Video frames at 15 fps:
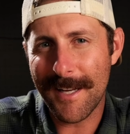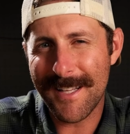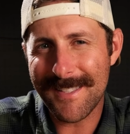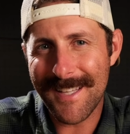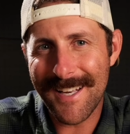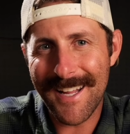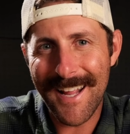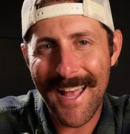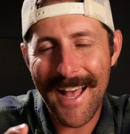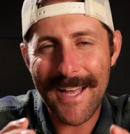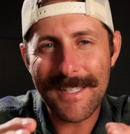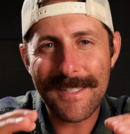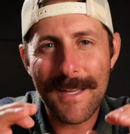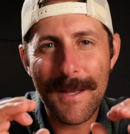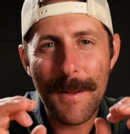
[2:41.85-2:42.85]
is that it
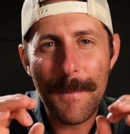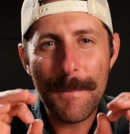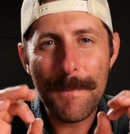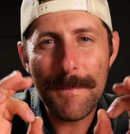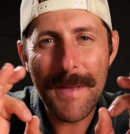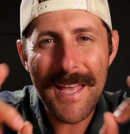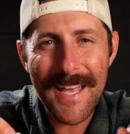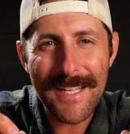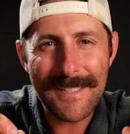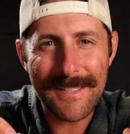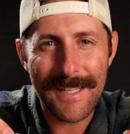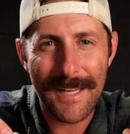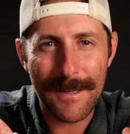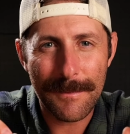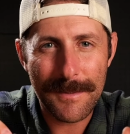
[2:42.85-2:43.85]
has pit
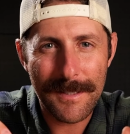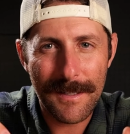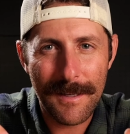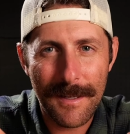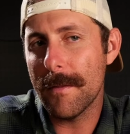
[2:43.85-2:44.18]
zips.